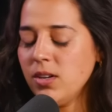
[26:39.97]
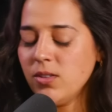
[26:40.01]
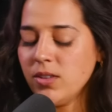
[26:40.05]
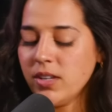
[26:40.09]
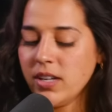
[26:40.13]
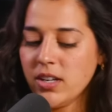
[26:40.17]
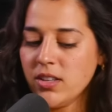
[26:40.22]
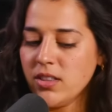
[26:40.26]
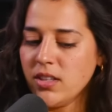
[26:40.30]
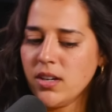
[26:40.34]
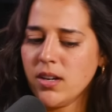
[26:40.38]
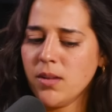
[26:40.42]
don't
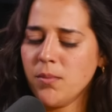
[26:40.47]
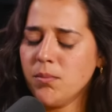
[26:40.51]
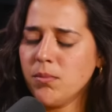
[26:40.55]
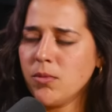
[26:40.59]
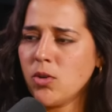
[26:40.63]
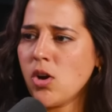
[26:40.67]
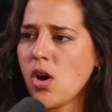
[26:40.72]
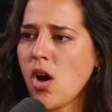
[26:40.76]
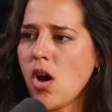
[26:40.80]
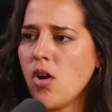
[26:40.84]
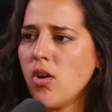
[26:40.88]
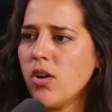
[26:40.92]
care that I'm
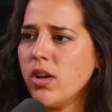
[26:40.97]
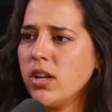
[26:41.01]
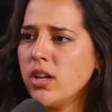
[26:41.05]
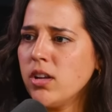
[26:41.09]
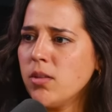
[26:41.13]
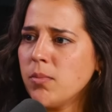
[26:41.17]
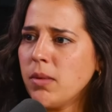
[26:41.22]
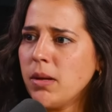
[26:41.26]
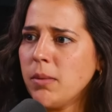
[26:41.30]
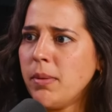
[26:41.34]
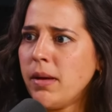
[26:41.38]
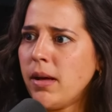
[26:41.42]
calling in
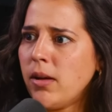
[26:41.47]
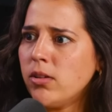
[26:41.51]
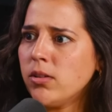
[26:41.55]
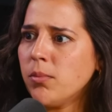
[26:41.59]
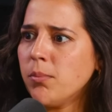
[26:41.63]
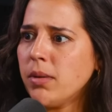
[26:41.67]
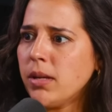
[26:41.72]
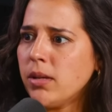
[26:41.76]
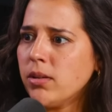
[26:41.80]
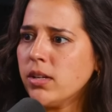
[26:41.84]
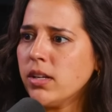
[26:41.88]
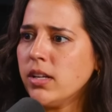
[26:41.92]
my
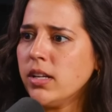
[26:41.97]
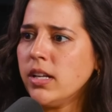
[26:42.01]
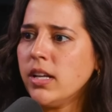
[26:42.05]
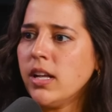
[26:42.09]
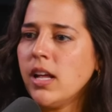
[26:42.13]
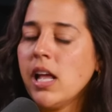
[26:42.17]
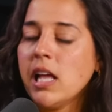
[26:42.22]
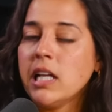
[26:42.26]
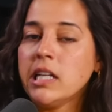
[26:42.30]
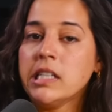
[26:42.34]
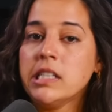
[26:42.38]
balcony.